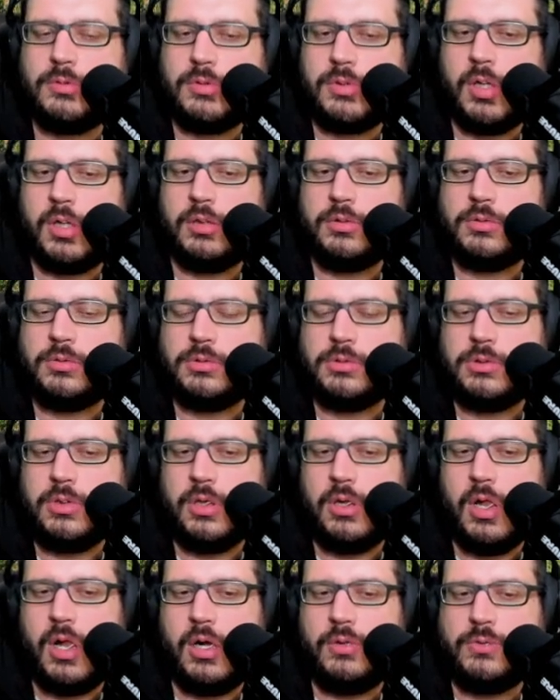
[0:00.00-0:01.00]

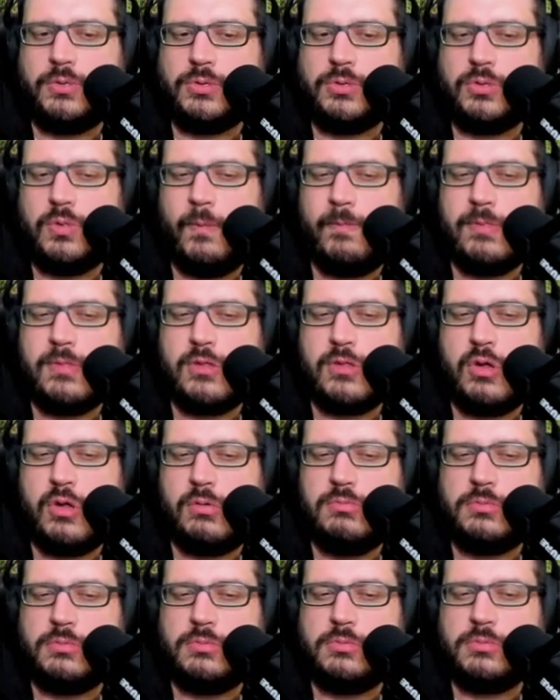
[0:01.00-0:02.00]
Because I feel like
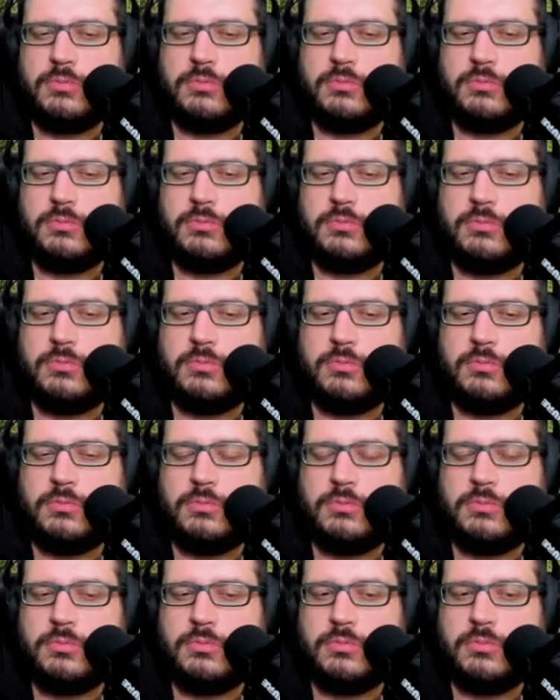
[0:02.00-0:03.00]
that's
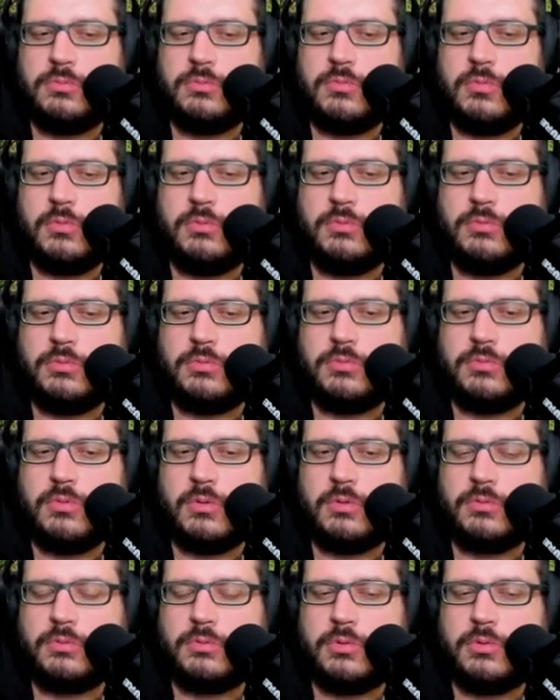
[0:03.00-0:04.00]
when you
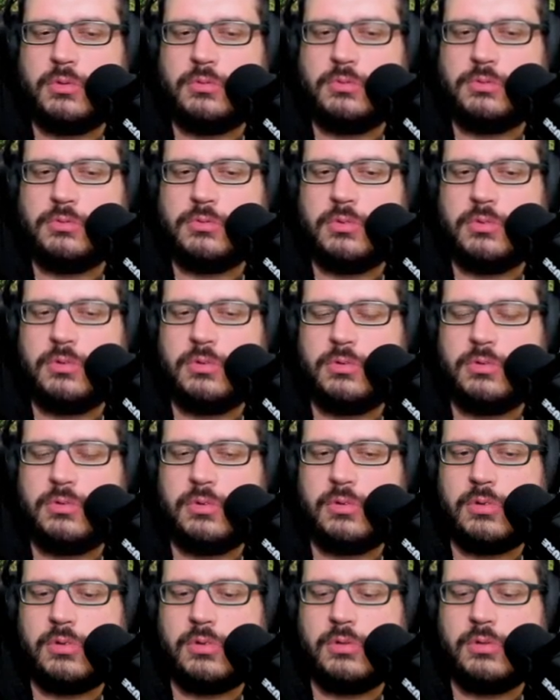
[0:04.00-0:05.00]
kind of like
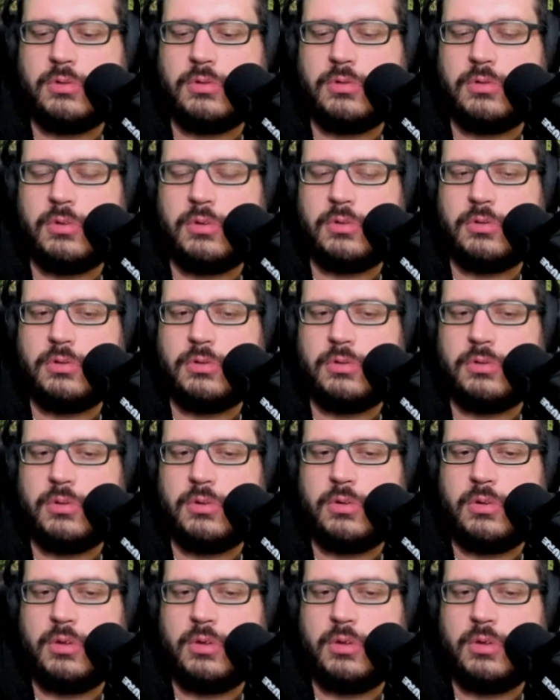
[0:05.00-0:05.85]
really truly like